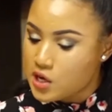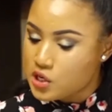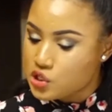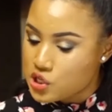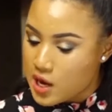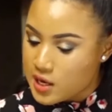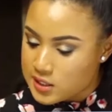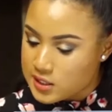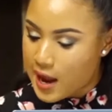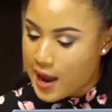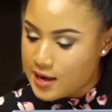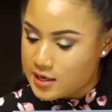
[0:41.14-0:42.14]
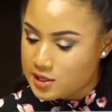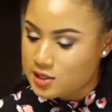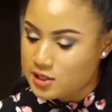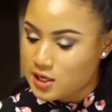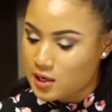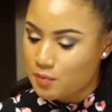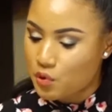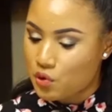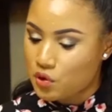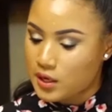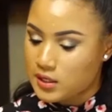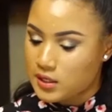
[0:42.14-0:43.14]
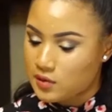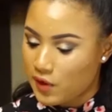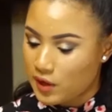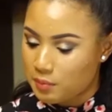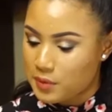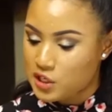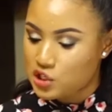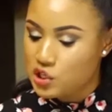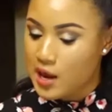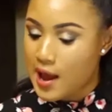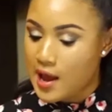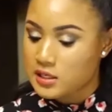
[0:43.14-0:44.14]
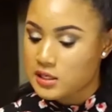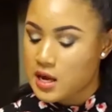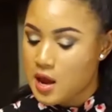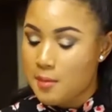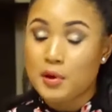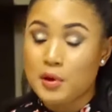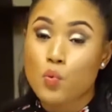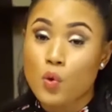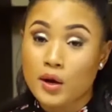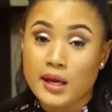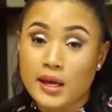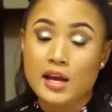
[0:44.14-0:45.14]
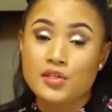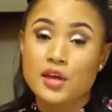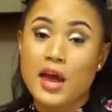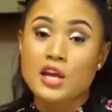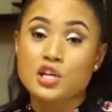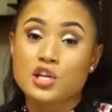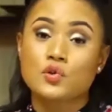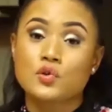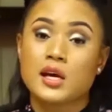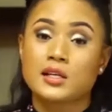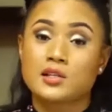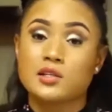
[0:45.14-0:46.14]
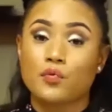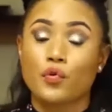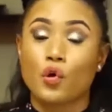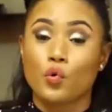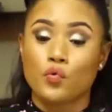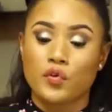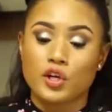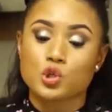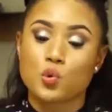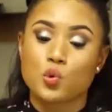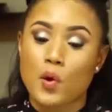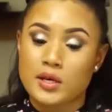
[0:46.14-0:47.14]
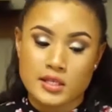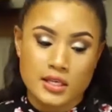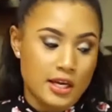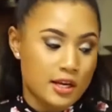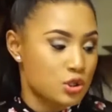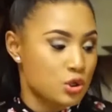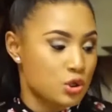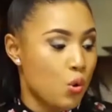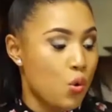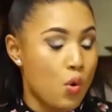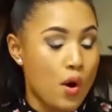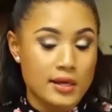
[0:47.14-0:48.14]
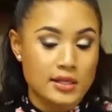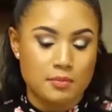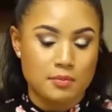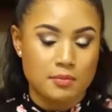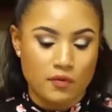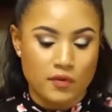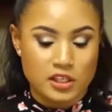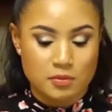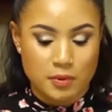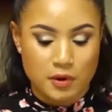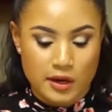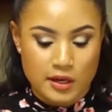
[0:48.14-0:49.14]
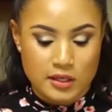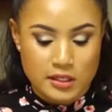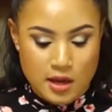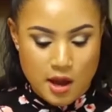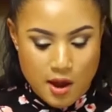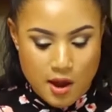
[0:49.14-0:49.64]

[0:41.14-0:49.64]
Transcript: just and sustainable development. She has been working in the NGO sector for over 20 years, so quite a bit of experience